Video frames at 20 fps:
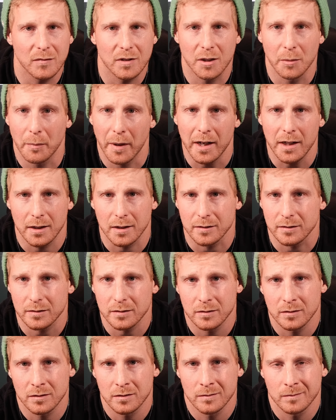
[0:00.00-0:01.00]
competitive.
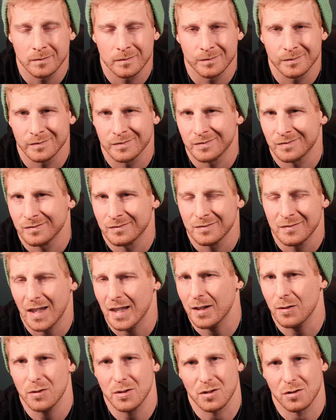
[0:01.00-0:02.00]

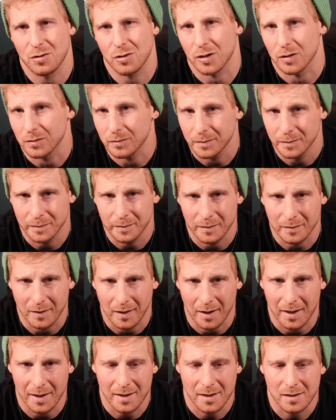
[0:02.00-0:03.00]
No, that wasn't true.
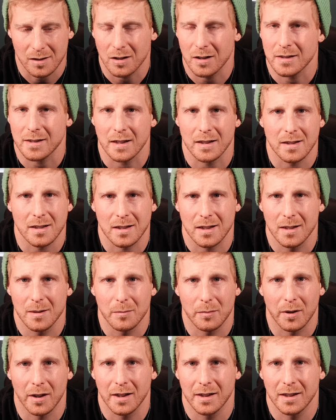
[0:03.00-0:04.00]
I started testing
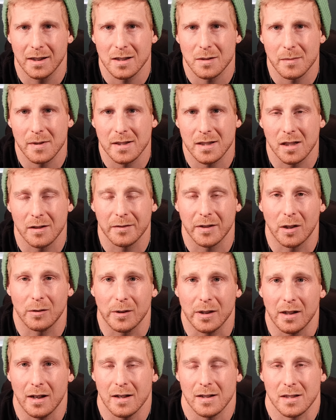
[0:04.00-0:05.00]
and playing against myself and I
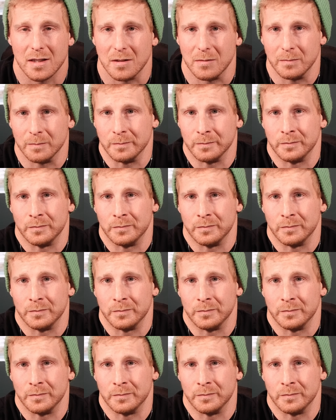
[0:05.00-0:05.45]
realized